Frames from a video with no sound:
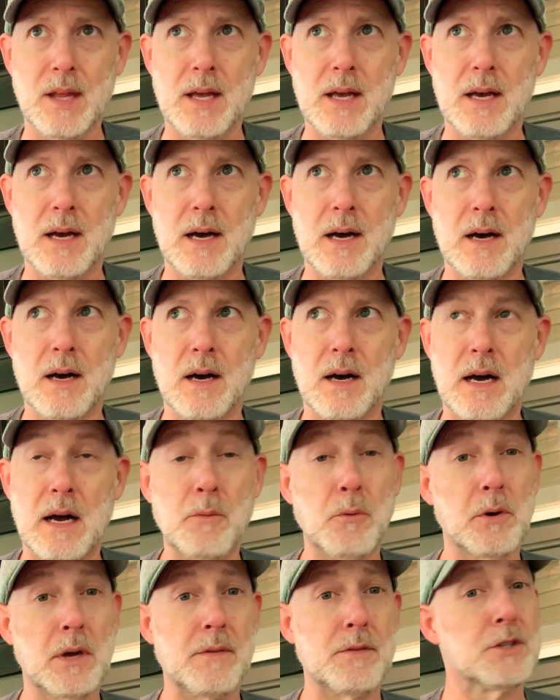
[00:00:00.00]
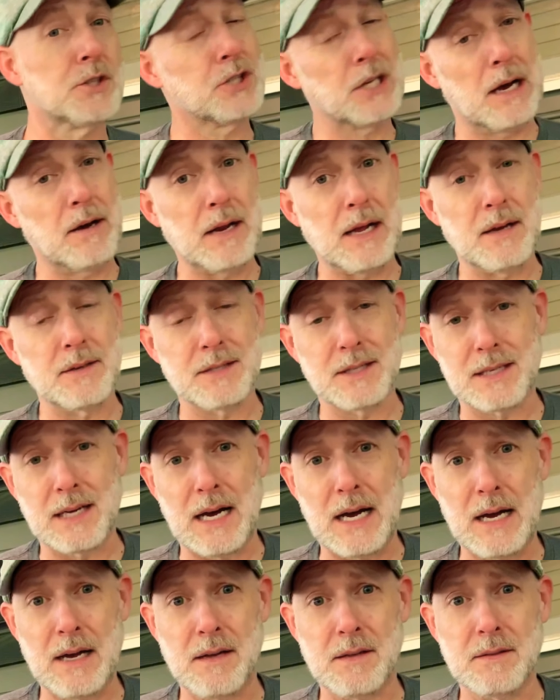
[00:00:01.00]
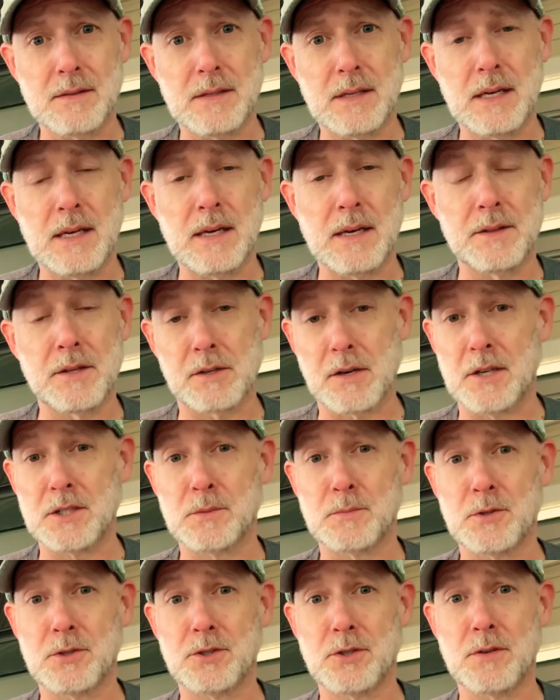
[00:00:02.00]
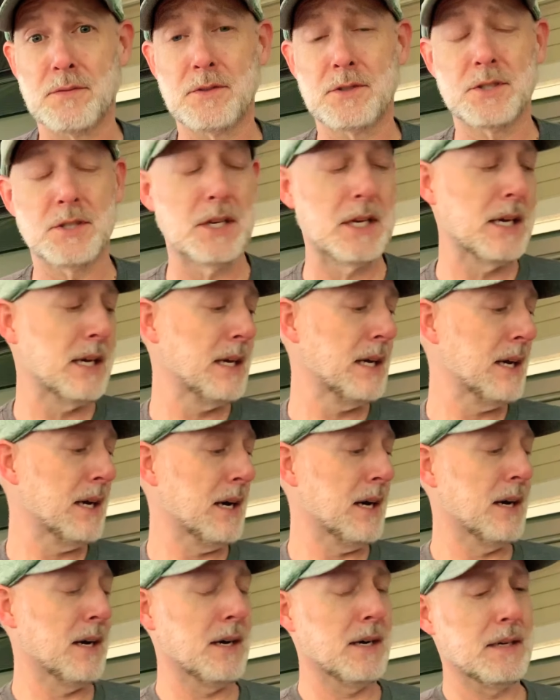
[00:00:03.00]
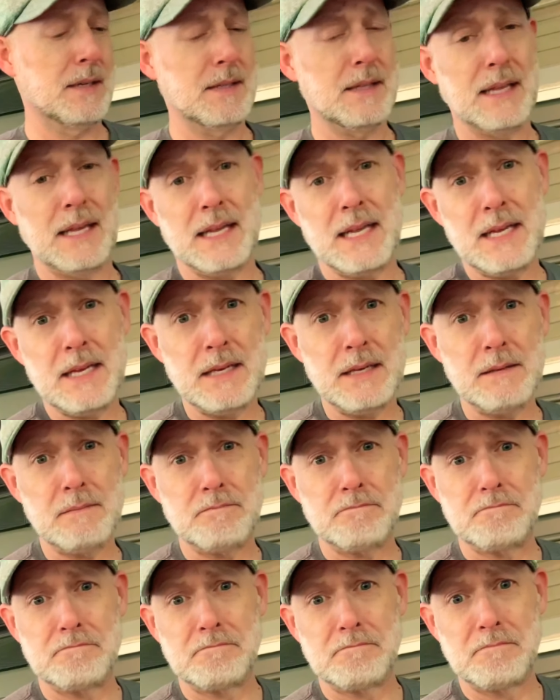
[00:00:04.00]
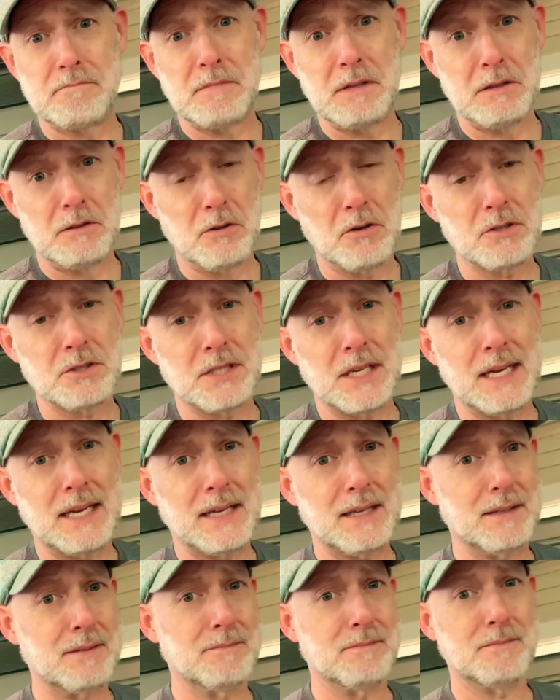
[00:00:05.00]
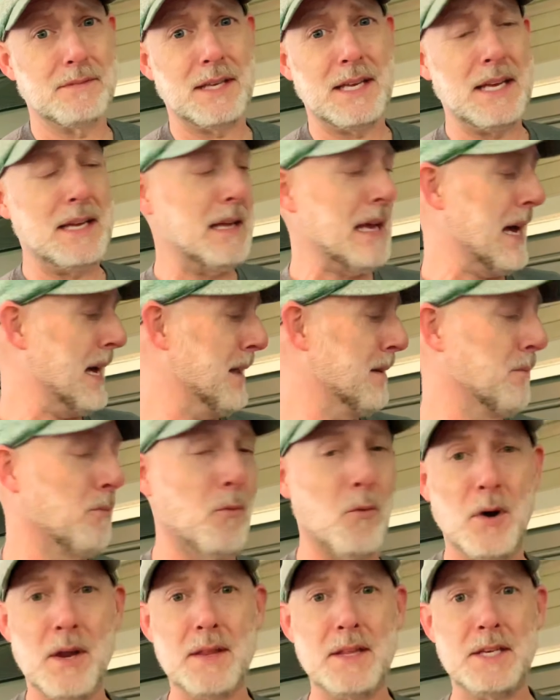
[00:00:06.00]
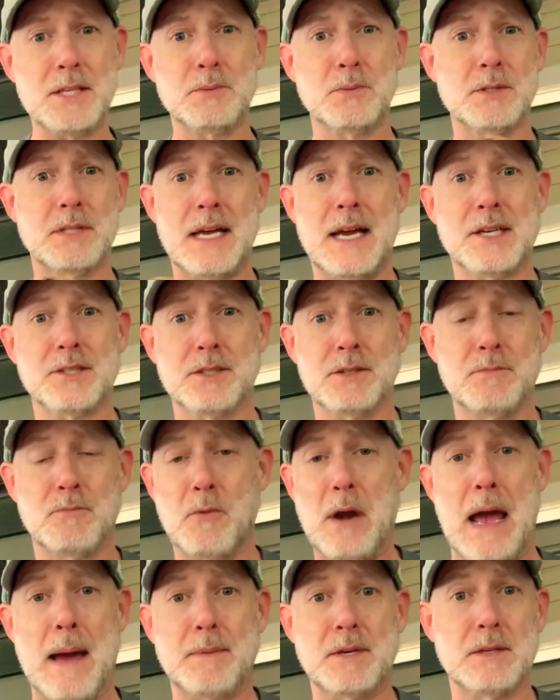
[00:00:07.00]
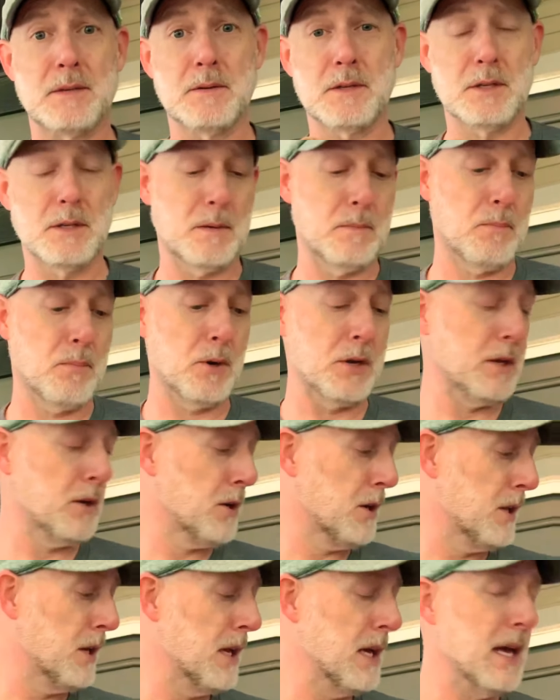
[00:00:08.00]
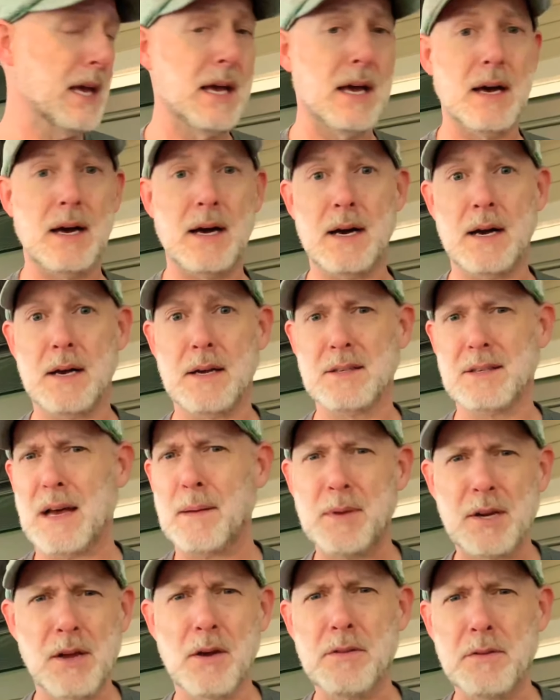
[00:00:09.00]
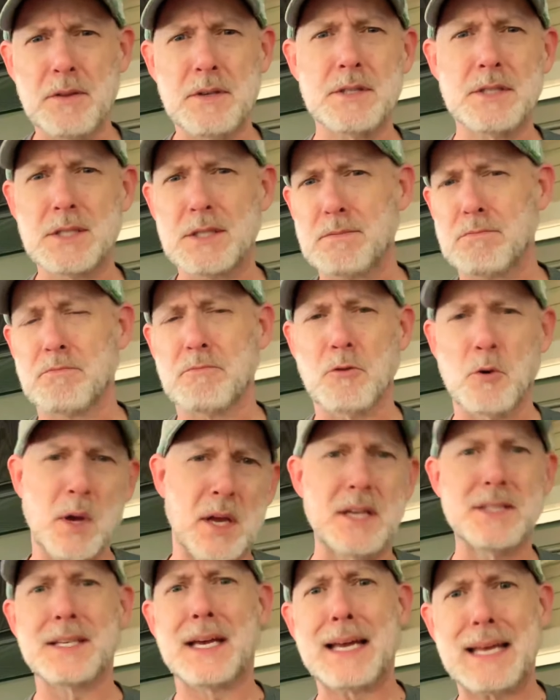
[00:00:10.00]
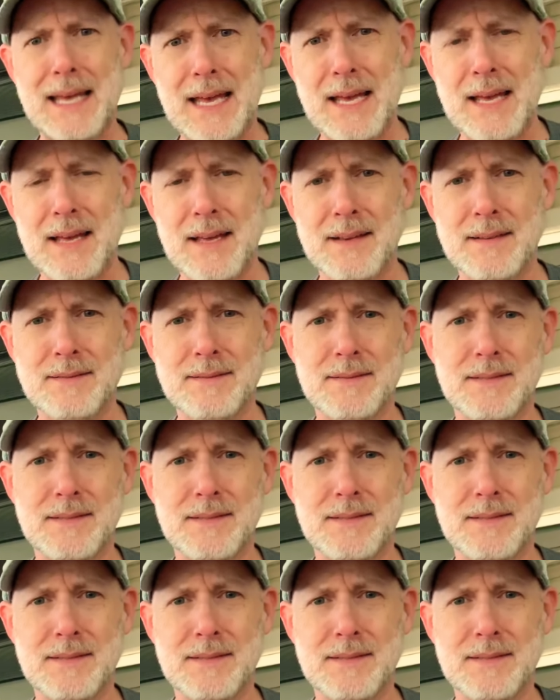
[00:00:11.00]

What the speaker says: I will give a shout out to Kyle, the customer service. He looks like he had, one of these was actually wrapped pretty good. I'm going to go through these as quick as I can.